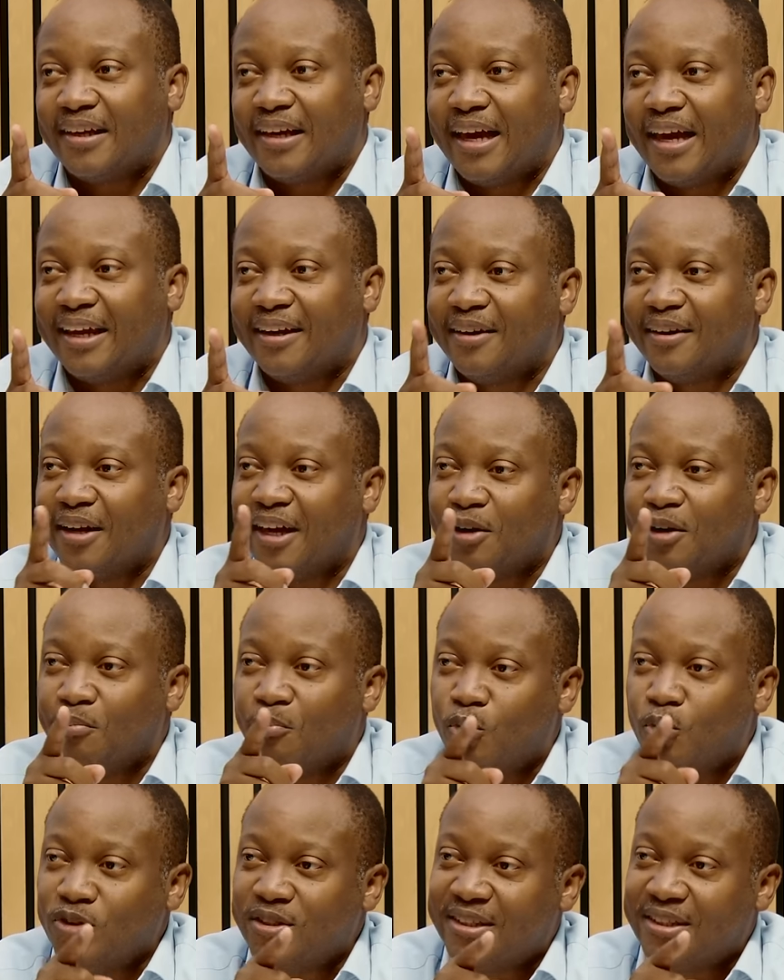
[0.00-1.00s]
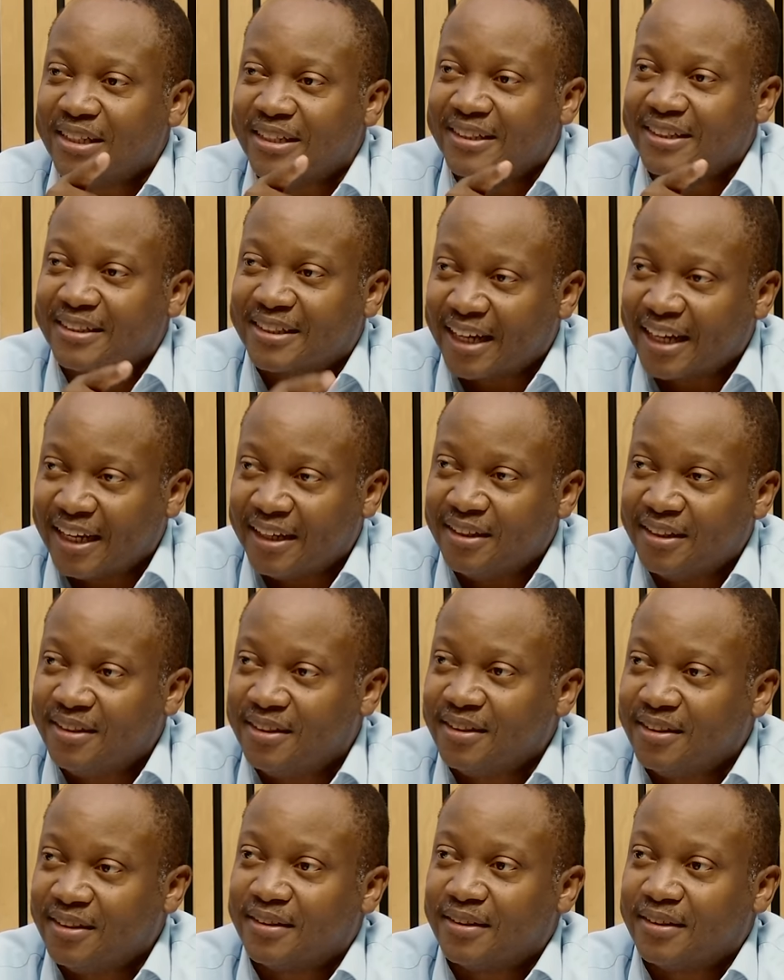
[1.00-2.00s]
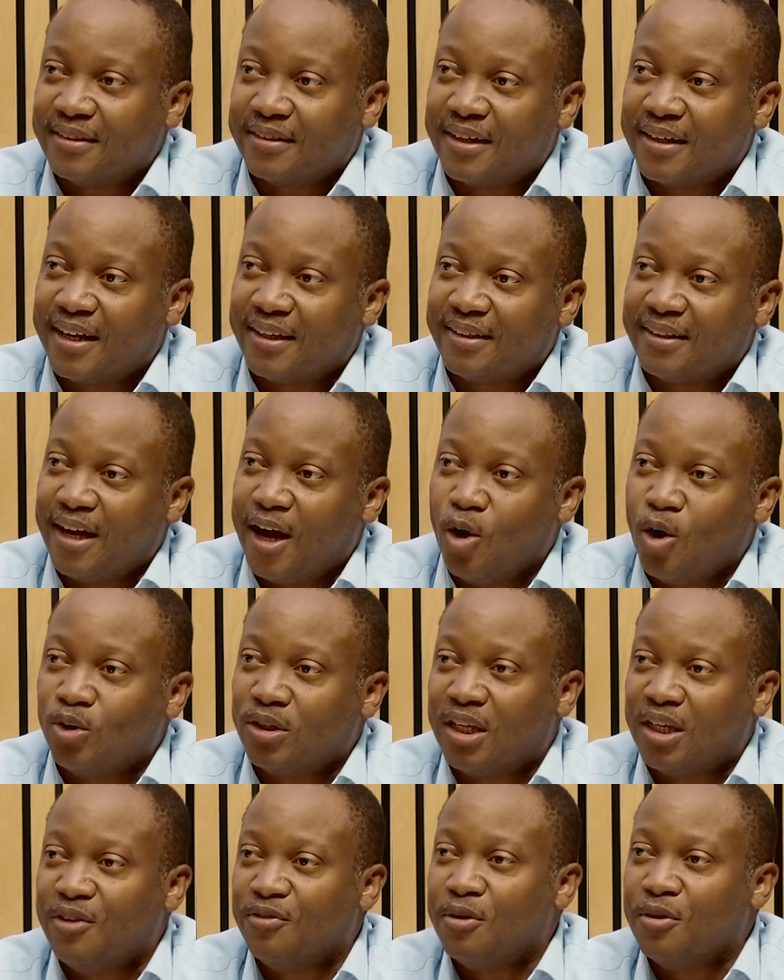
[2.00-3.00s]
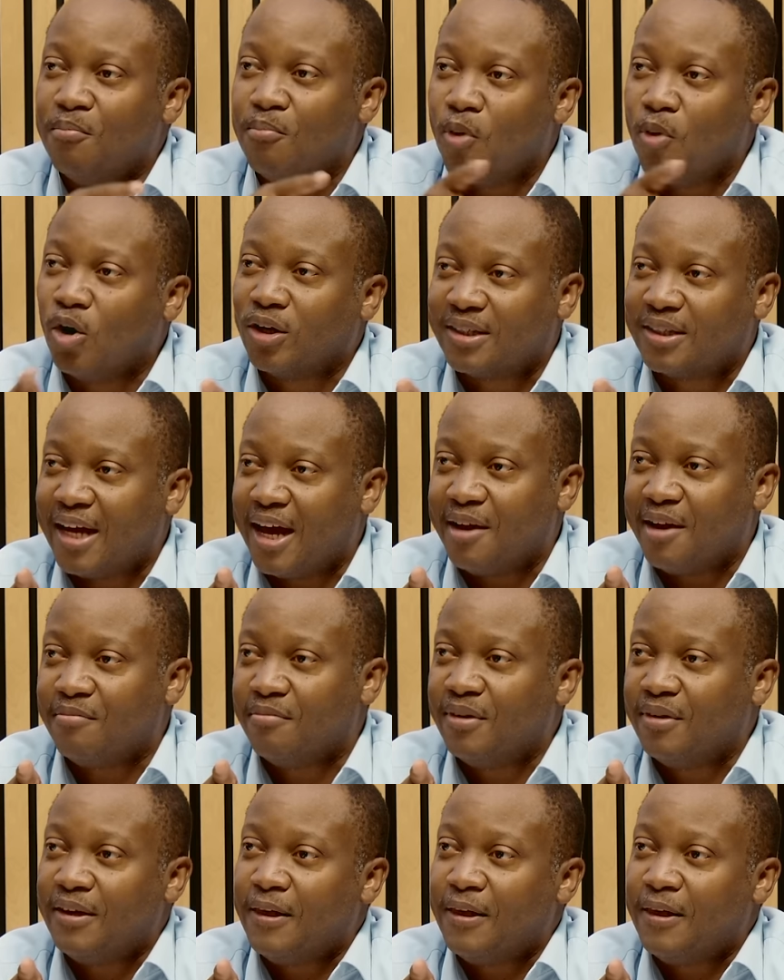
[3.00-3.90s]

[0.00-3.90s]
and boosting trade, right? I would give him more time.